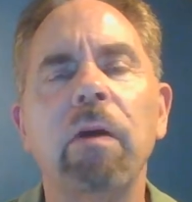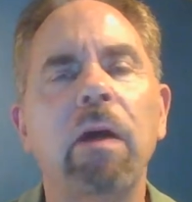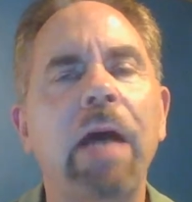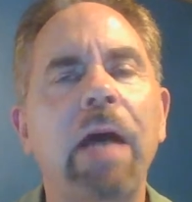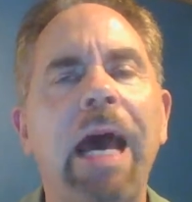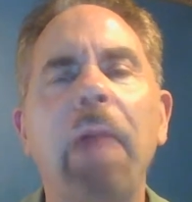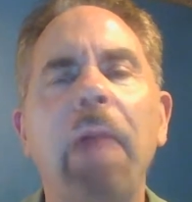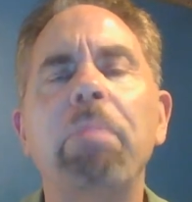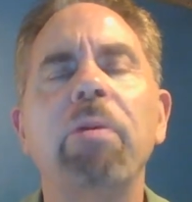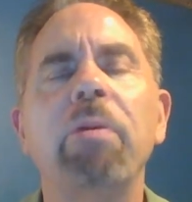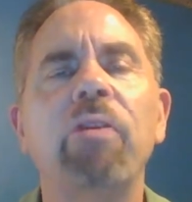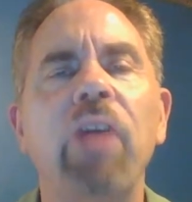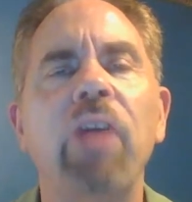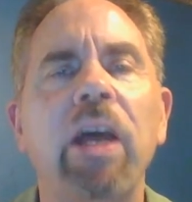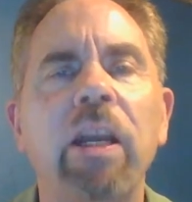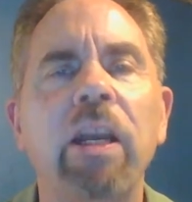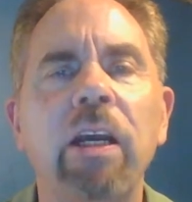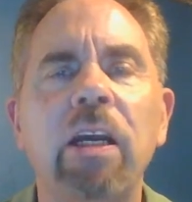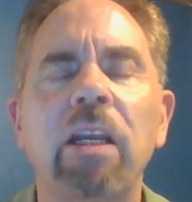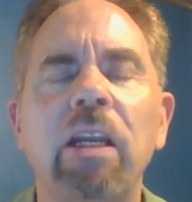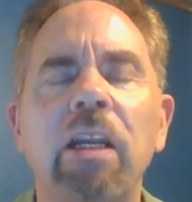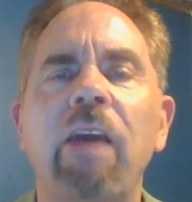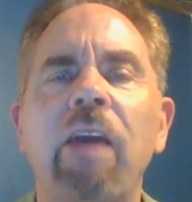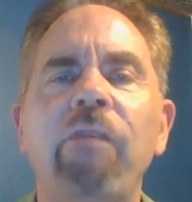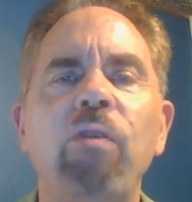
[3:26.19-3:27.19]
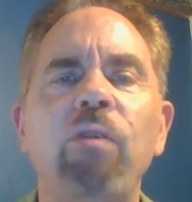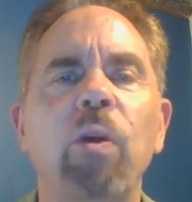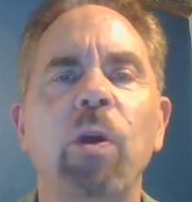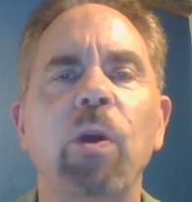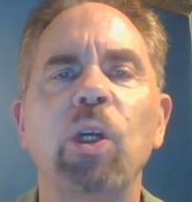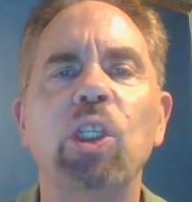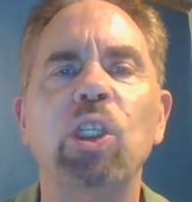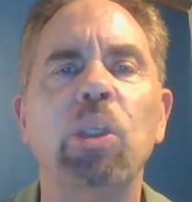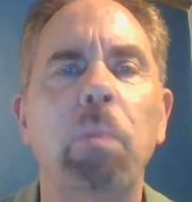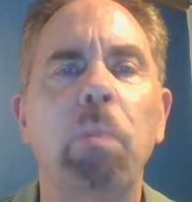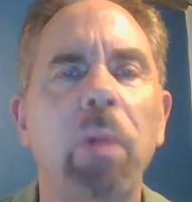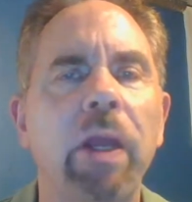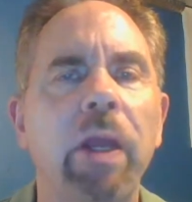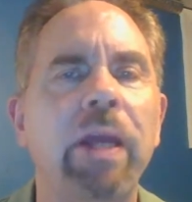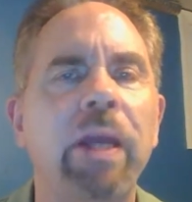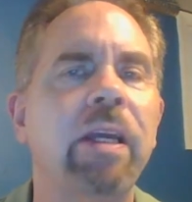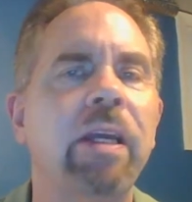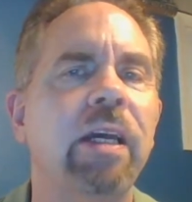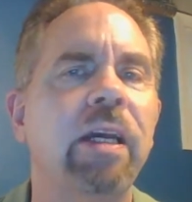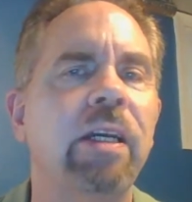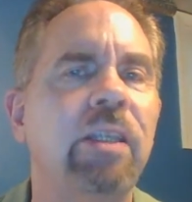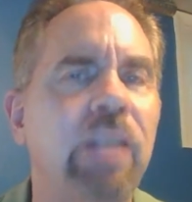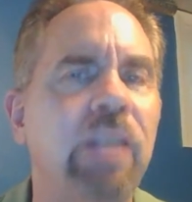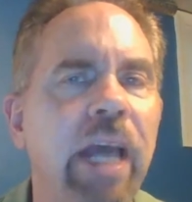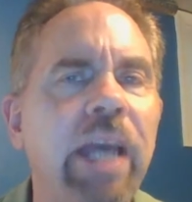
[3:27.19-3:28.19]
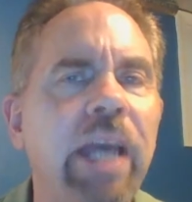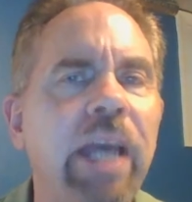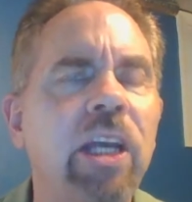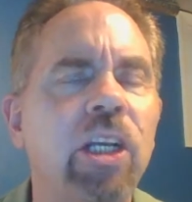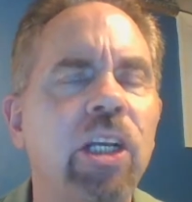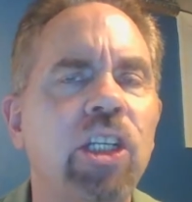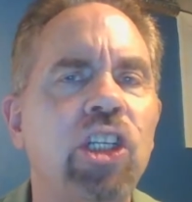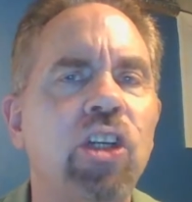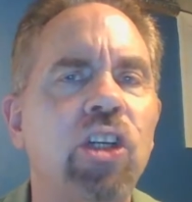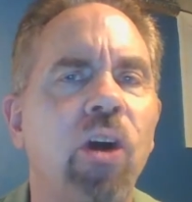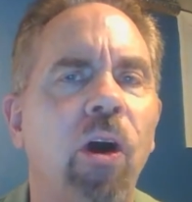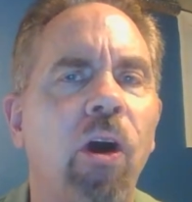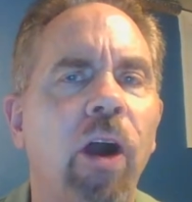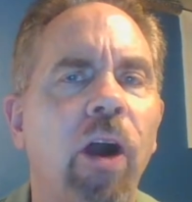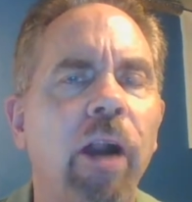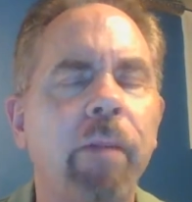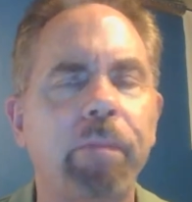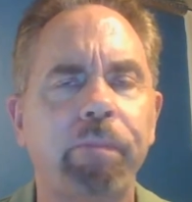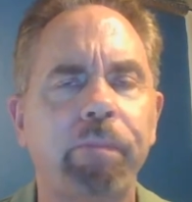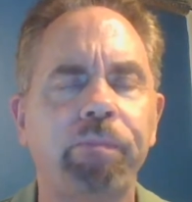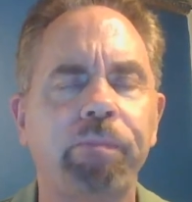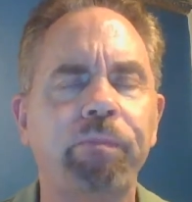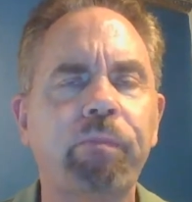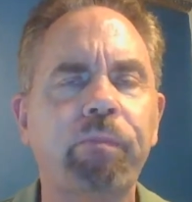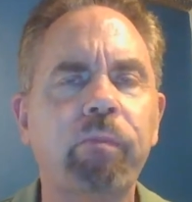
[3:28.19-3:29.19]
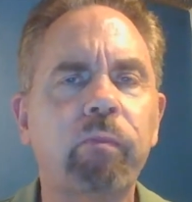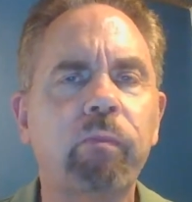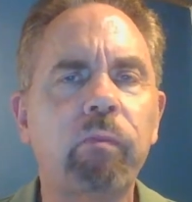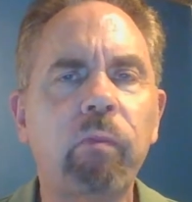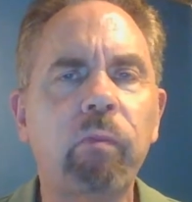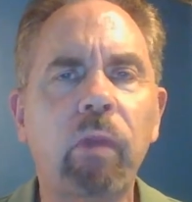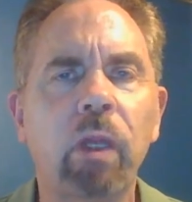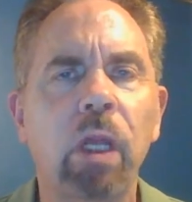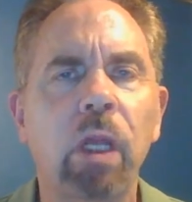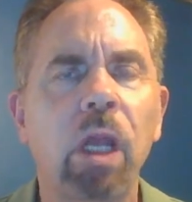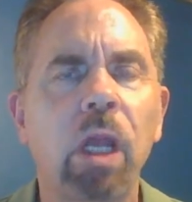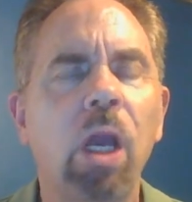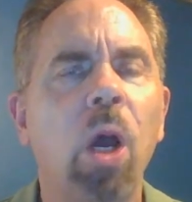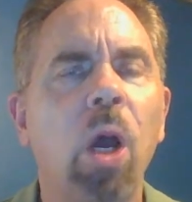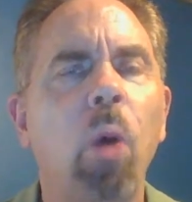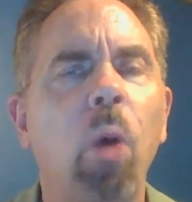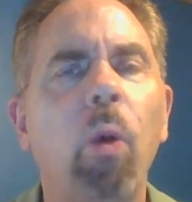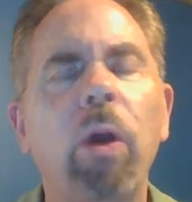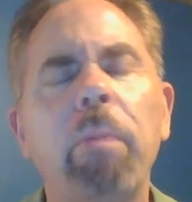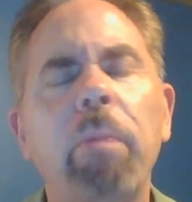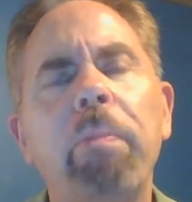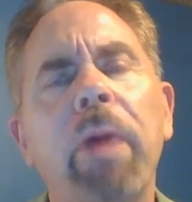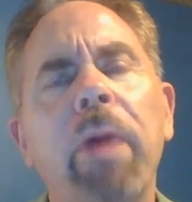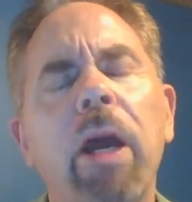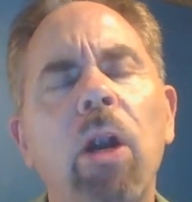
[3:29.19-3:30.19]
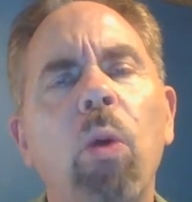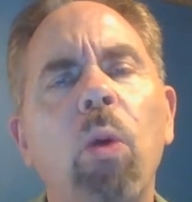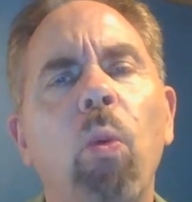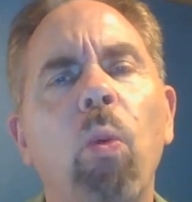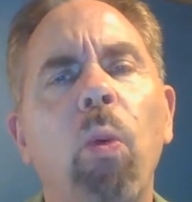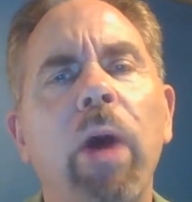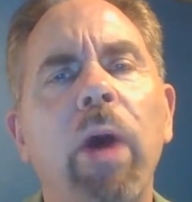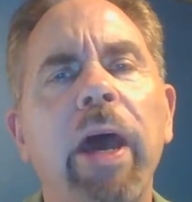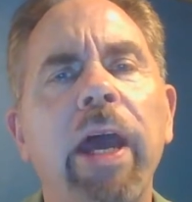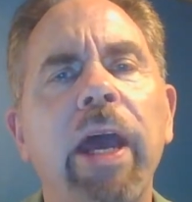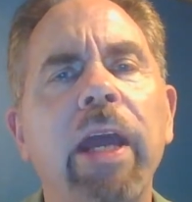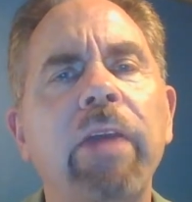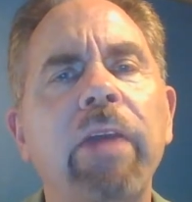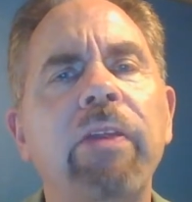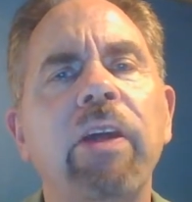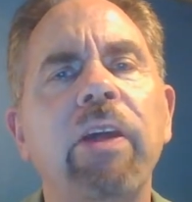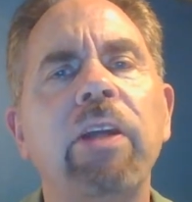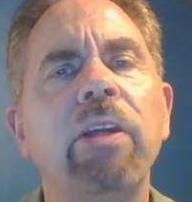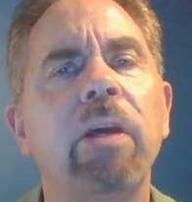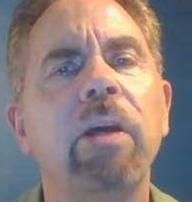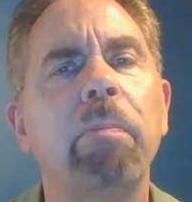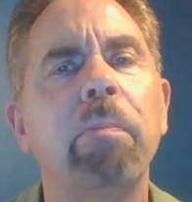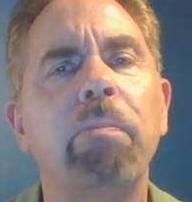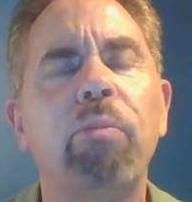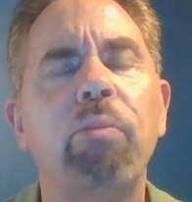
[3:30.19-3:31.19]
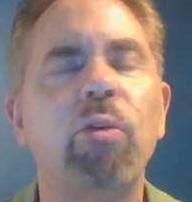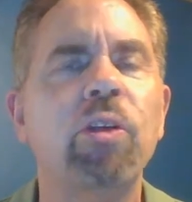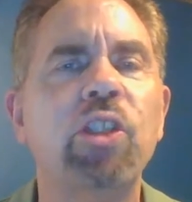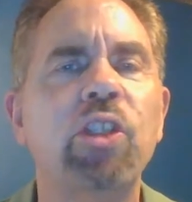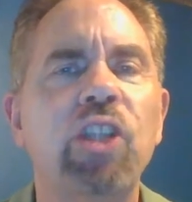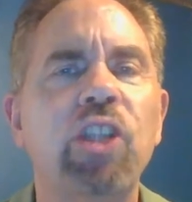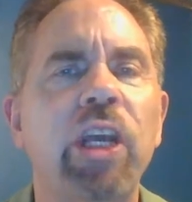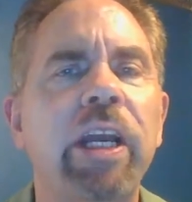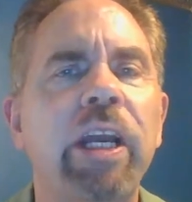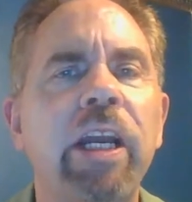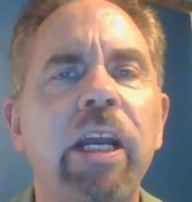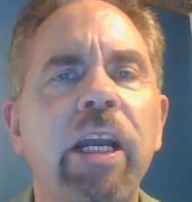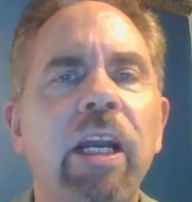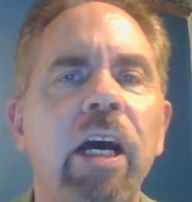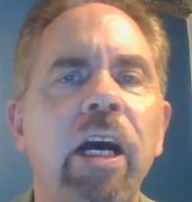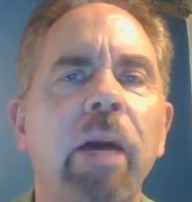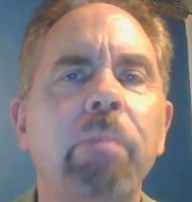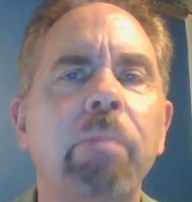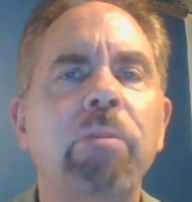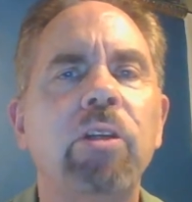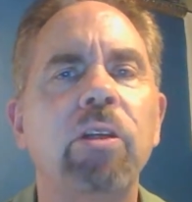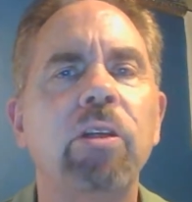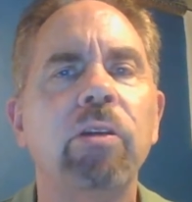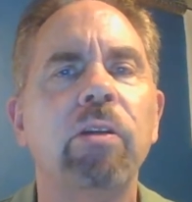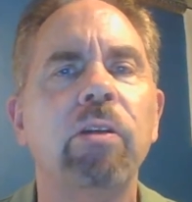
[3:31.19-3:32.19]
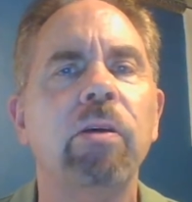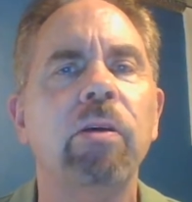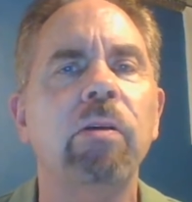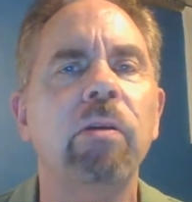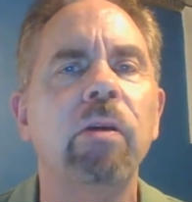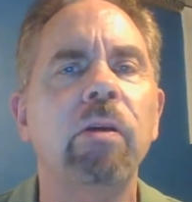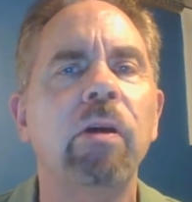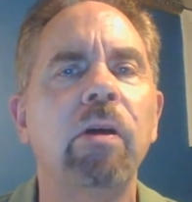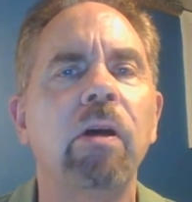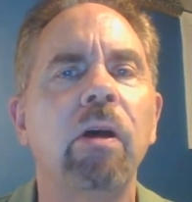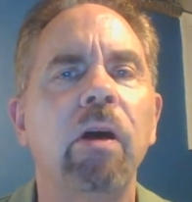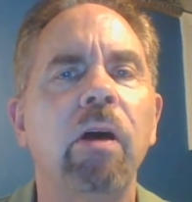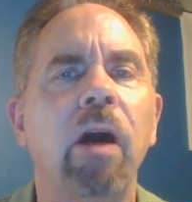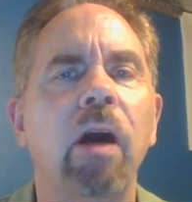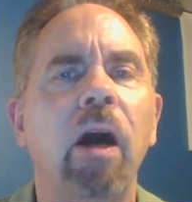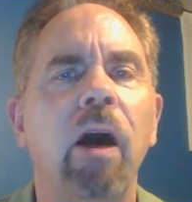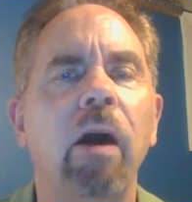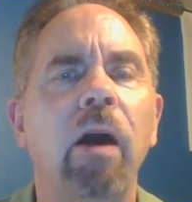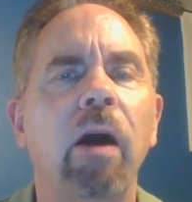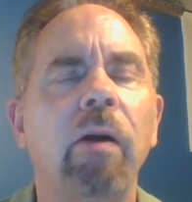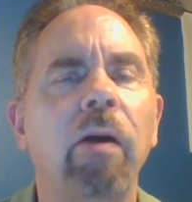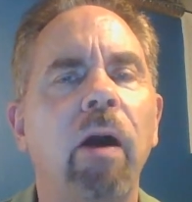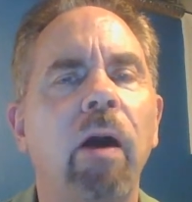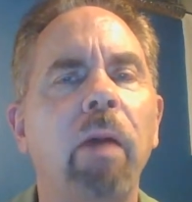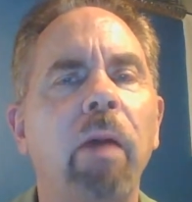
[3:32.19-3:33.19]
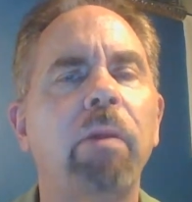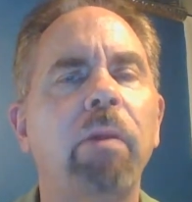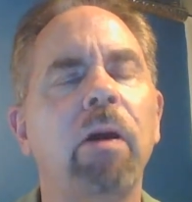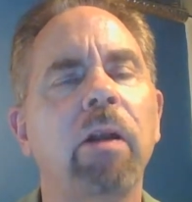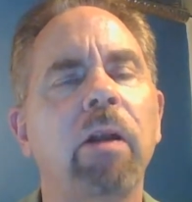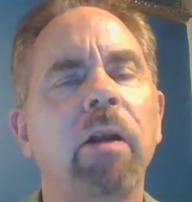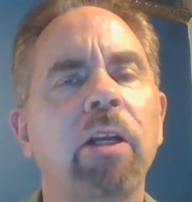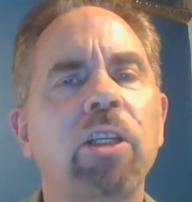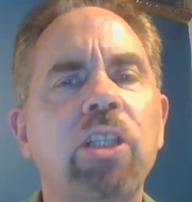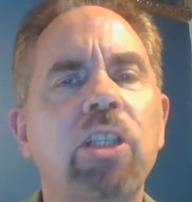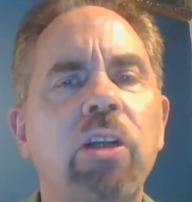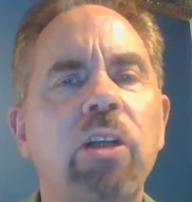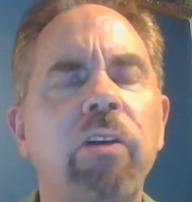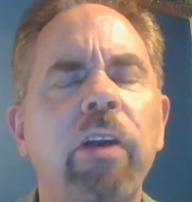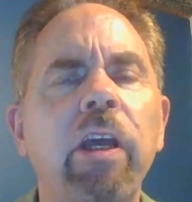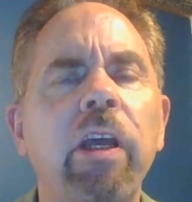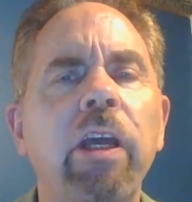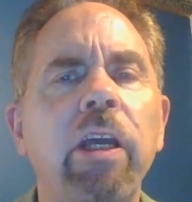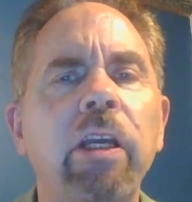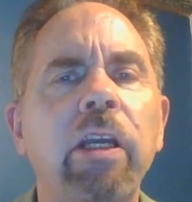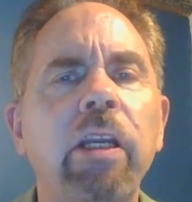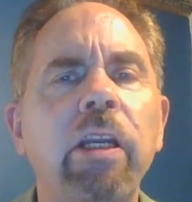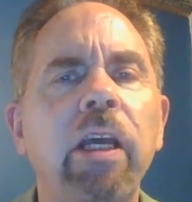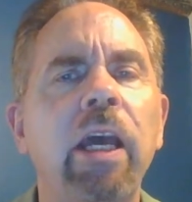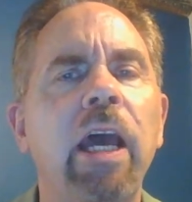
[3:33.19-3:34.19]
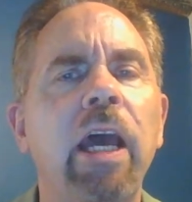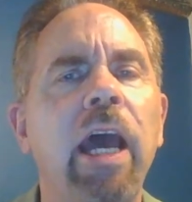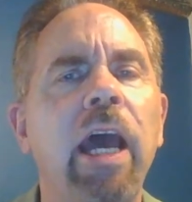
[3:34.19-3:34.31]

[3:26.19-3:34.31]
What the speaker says: hypothetically, if you're explaining a data chart, what better way than to present it up on a screen